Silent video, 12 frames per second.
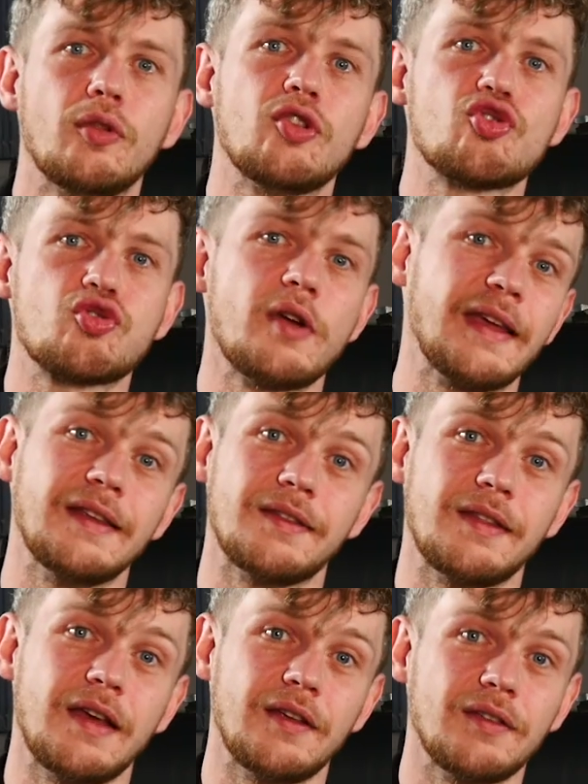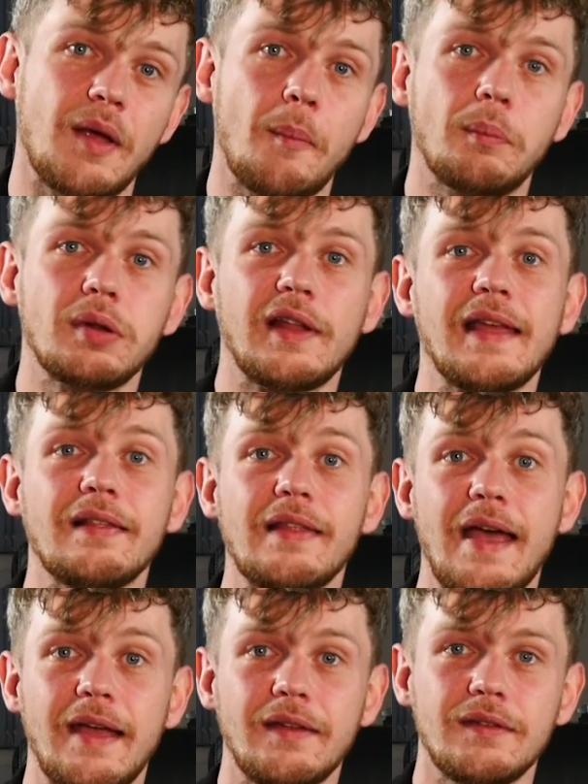the trick is this: play
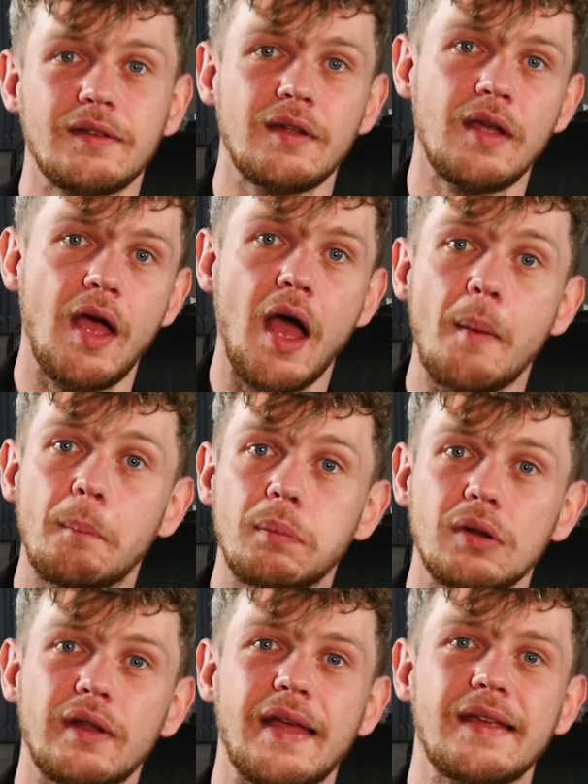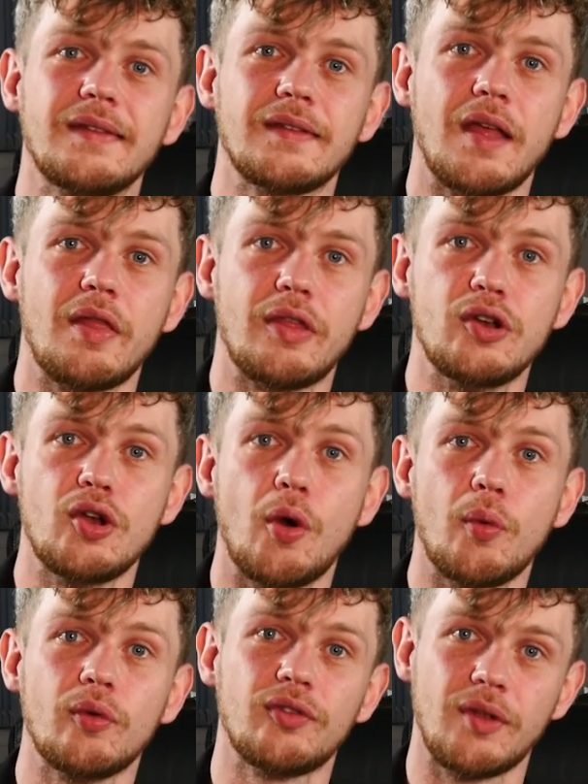less and place the
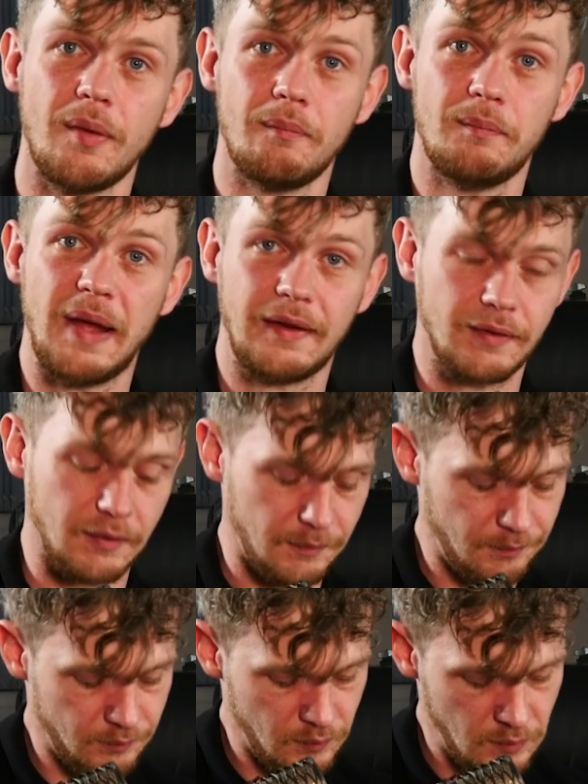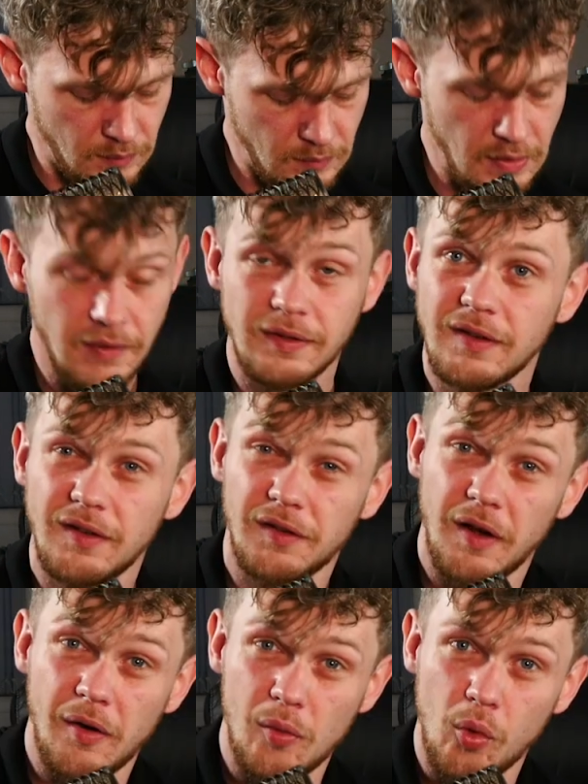notes better. This is
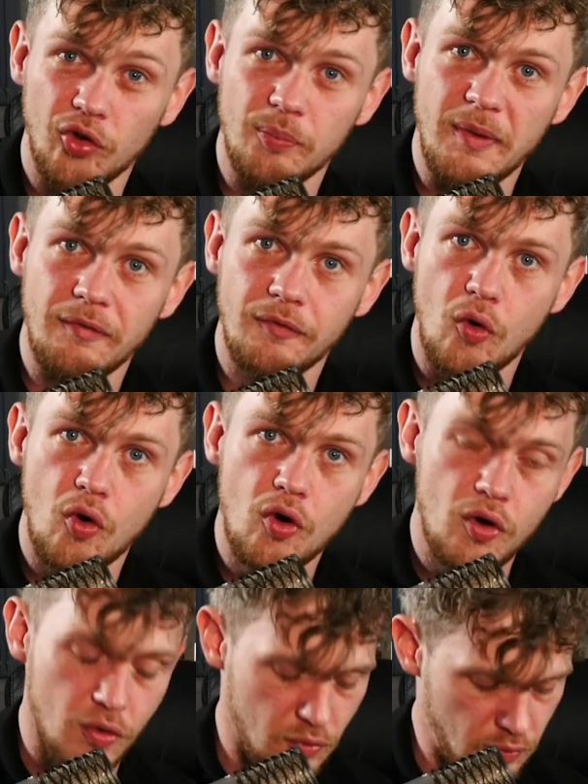how it was before.